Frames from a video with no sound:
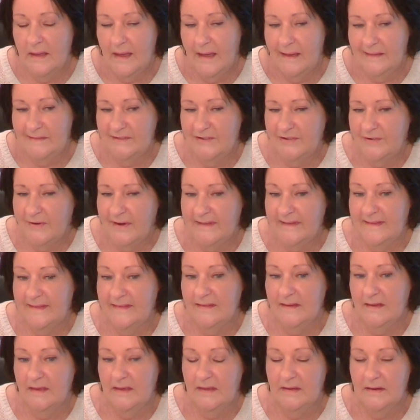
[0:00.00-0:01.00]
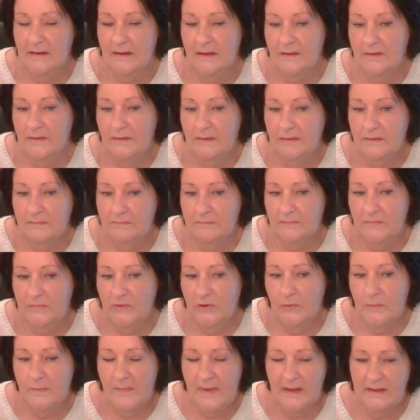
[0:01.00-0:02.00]
And trust that, you know,
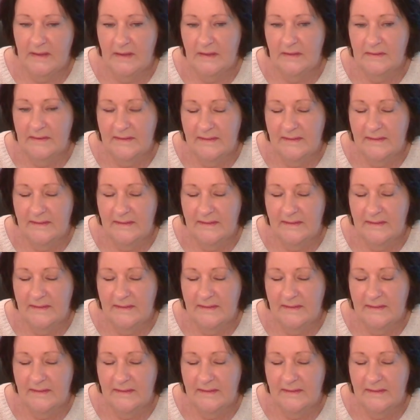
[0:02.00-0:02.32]
you're making